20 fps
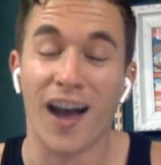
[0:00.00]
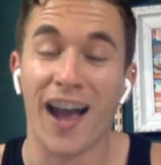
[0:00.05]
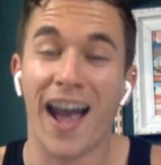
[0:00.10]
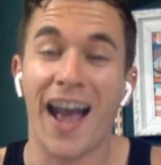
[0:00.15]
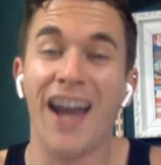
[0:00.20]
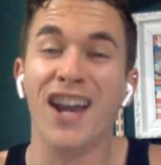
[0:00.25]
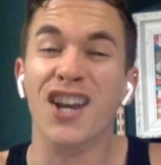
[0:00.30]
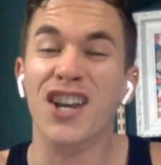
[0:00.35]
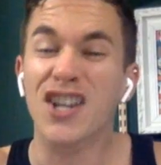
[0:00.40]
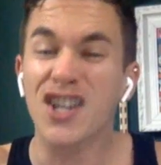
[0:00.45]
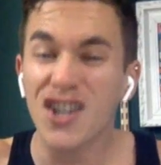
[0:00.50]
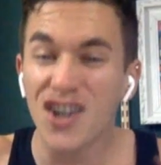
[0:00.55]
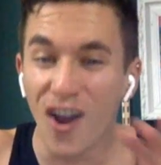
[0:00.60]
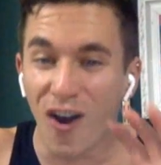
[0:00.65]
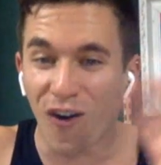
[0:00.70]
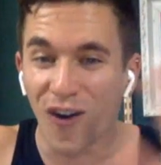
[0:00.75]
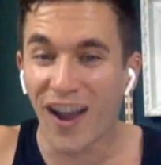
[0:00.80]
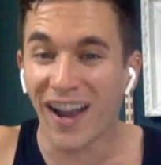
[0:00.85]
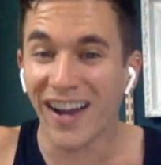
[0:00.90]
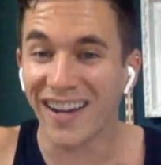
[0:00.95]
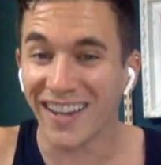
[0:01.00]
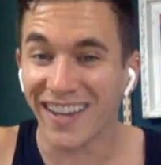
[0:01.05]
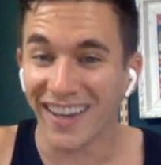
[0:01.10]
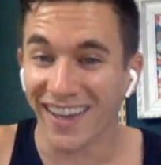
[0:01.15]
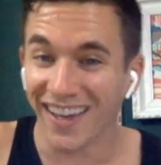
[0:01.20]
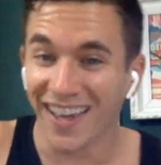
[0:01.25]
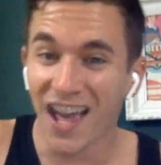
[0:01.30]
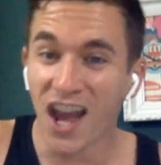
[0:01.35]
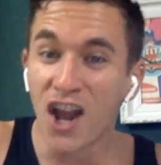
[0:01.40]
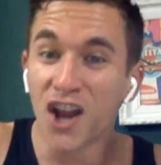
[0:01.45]
I had no
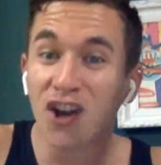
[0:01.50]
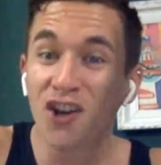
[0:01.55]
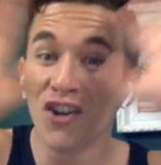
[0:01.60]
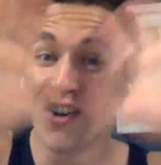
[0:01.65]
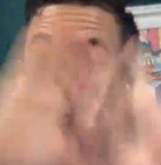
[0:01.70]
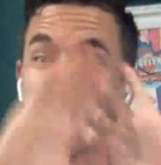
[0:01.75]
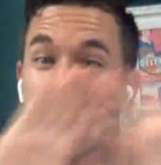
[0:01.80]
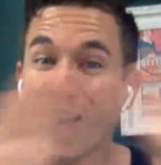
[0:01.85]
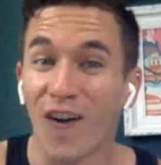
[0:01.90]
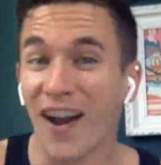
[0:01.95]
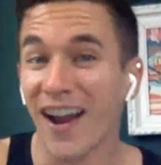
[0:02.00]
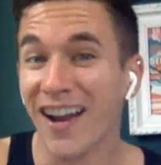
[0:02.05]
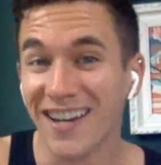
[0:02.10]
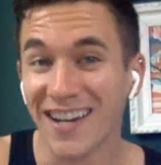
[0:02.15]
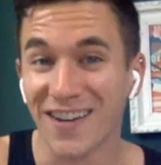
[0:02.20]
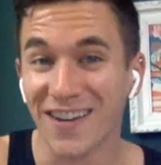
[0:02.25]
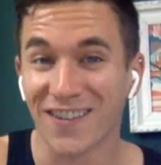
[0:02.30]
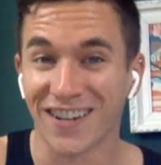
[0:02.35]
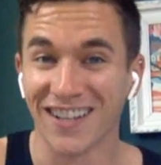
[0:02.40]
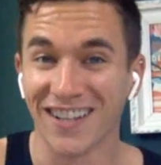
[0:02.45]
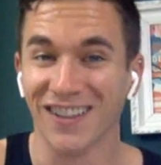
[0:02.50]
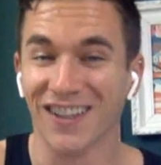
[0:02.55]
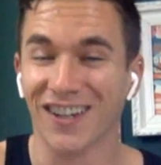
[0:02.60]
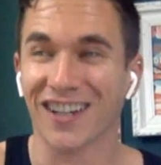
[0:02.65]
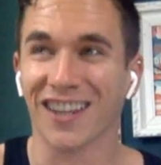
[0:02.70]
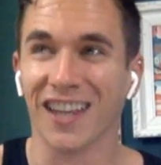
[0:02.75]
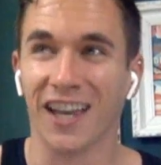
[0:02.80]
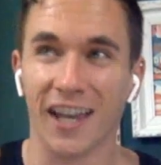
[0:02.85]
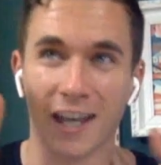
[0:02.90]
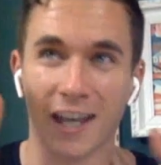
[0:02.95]
idea what he
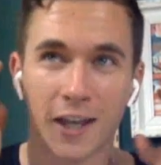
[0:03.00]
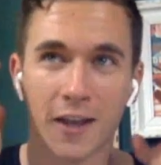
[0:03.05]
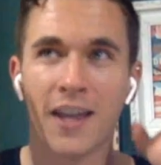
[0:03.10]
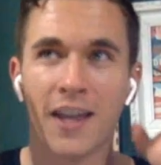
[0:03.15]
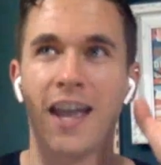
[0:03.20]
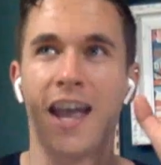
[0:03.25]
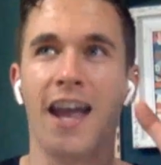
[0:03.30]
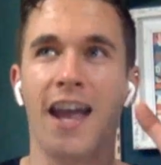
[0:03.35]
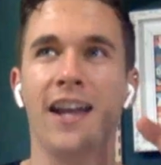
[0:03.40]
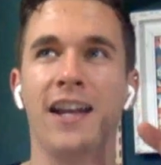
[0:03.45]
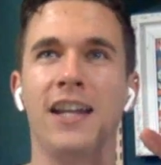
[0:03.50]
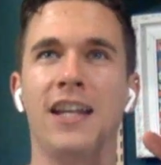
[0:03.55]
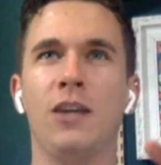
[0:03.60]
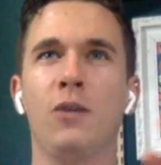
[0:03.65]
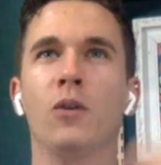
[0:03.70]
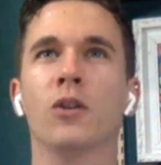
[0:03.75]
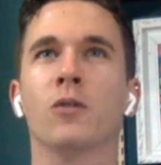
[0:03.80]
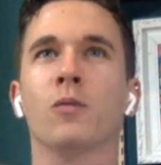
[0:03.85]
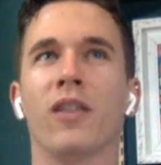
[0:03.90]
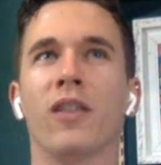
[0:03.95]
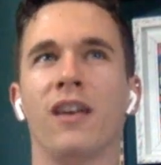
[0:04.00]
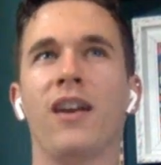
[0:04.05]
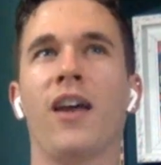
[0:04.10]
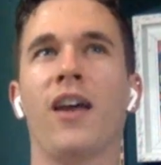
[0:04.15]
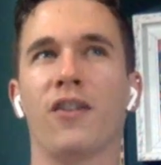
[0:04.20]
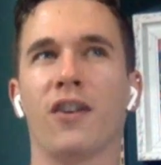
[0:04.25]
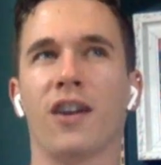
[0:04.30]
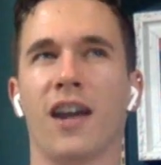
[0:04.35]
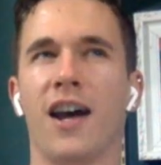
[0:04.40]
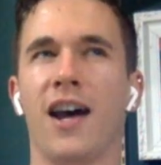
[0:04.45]
looked like, and he was with
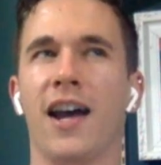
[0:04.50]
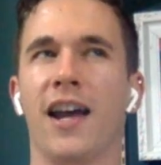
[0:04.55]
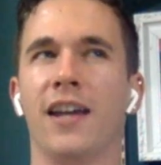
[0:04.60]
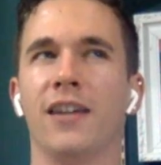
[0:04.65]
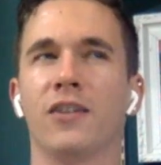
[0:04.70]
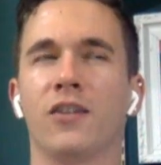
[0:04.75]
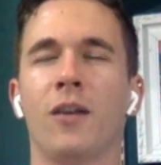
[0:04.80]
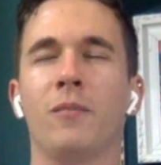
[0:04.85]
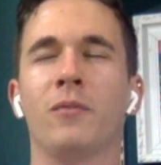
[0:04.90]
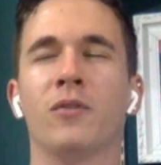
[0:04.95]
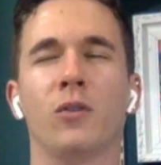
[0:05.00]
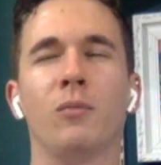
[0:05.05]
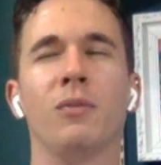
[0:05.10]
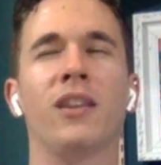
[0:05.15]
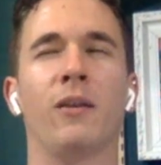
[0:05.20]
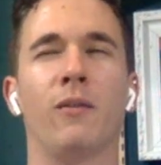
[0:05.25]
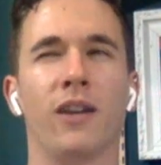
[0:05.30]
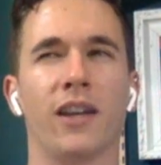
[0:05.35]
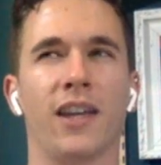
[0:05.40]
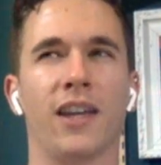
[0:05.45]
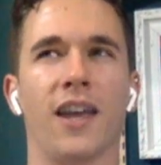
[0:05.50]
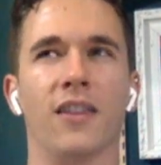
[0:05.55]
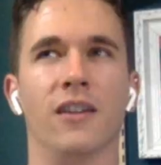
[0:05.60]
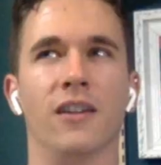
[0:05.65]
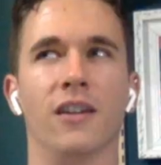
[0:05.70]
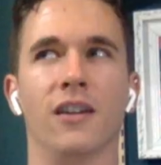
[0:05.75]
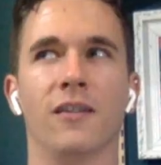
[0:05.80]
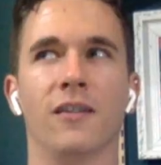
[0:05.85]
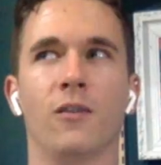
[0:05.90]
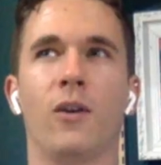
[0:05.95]
another guy, so I'm assuming they were
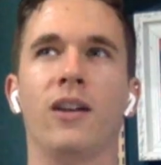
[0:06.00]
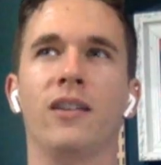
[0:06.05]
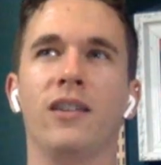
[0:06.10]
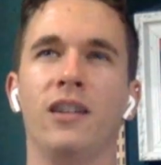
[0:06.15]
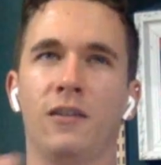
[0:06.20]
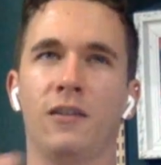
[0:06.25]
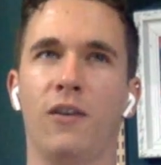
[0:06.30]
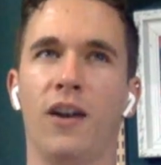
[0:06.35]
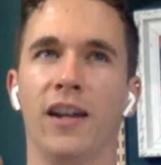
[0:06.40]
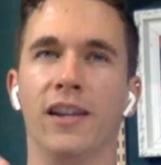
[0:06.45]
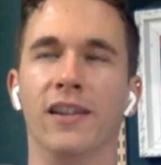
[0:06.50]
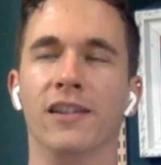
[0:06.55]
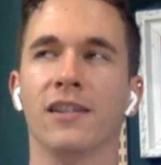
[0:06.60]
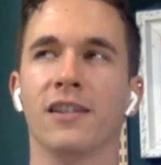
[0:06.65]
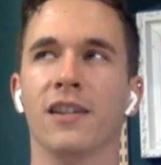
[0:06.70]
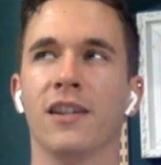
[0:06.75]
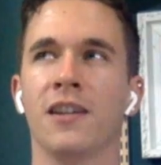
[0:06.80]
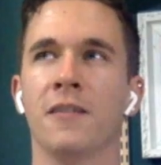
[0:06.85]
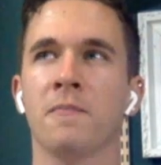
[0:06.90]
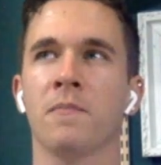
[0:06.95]
together, or at least friends,